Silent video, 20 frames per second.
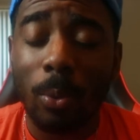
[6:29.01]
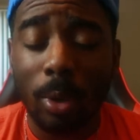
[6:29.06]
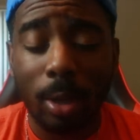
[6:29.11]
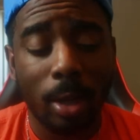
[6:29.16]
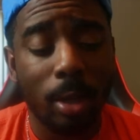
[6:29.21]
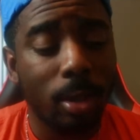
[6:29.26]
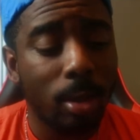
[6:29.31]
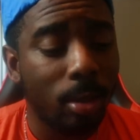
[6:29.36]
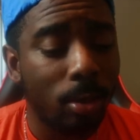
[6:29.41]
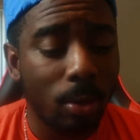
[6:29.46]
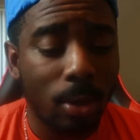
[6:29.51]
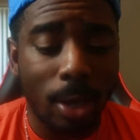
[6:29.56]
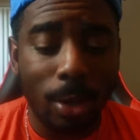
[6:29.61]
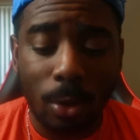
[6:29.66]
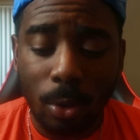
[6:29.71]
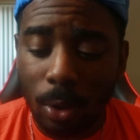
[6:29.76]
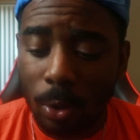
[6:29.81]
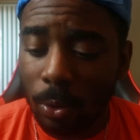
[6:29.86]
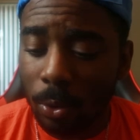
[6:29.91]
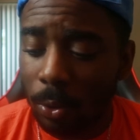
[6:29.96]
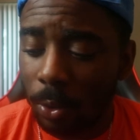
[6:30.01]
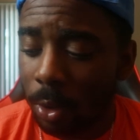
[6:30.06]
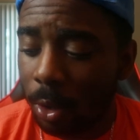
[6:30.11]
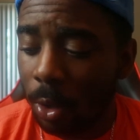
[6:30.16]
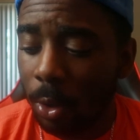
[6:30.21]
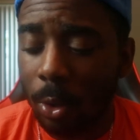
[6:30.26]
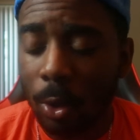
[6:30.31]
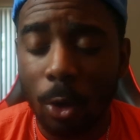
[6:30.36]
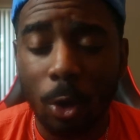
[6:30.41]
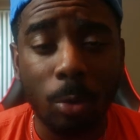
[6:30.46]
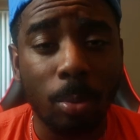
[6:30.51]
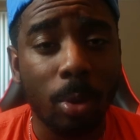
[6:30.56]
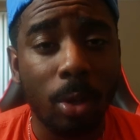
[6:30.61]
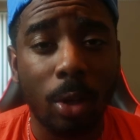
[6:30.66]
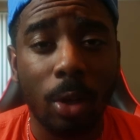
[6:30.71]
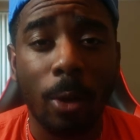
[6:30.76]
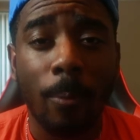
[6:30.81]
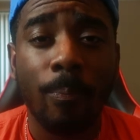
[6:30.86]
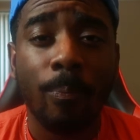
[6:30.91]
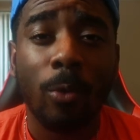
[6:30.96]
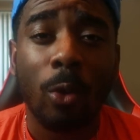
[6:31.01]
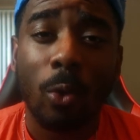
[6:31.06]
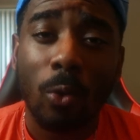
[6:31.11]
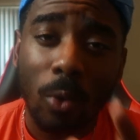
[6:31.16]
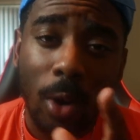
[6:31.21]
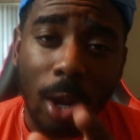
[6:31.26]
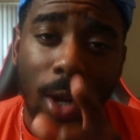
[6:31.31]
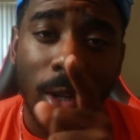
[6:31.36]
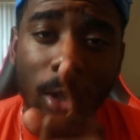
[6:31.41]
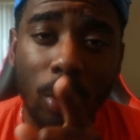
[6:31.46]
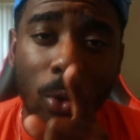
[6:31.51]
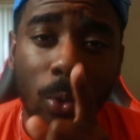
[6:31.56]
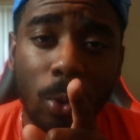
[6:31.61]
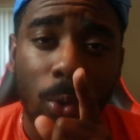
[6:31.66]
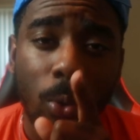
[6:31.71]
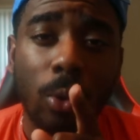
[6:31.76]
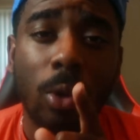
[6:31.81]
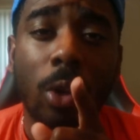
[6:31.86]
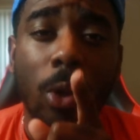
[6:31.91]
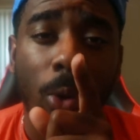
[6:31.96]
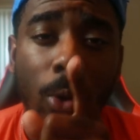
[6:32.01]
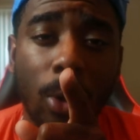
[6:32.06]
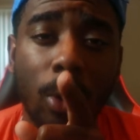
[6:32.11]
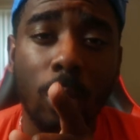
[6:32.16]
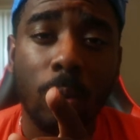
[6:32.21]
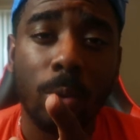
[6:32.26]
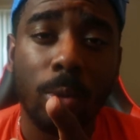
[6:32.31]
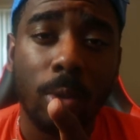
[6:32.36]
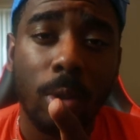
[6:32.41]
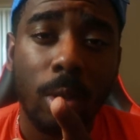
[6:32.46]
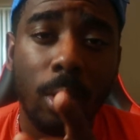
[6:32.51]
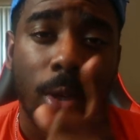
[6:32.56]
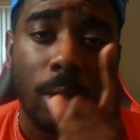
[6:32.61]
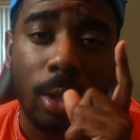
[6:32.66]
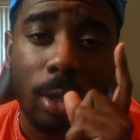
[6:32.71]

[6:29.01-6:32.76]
Well, LD2K, you don't do the logos, but look, Ronnie, you do the logos.